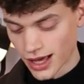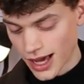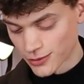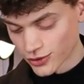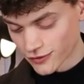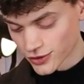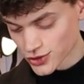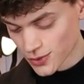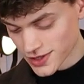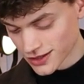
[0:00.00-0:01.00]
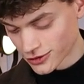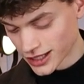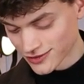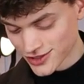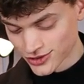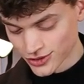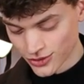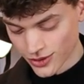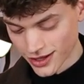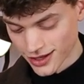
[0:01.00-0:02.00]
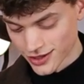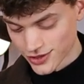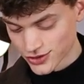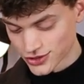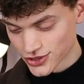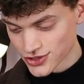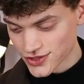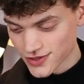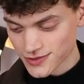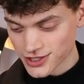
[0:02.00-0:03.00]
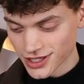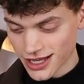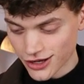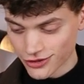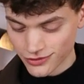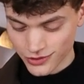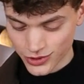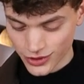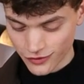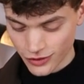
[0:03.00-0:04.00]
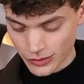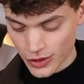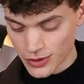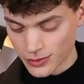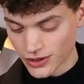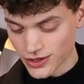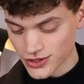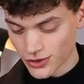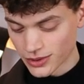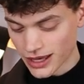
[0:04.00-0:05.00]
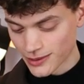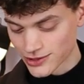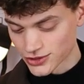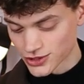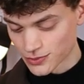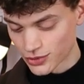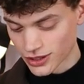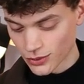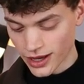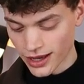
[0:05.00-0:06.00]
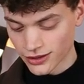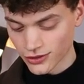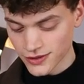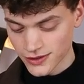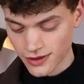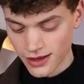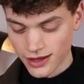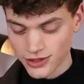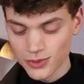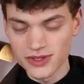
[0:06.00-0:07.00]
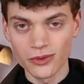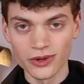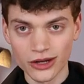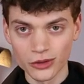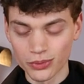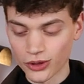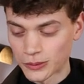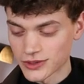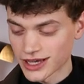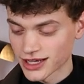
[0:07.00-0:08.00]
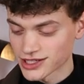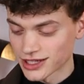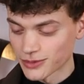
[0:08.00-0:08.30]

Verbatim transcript: I'm looking for something creative to do, to just sit down, do it for a moment, but also be able to just put it away and not something without a purpose actually.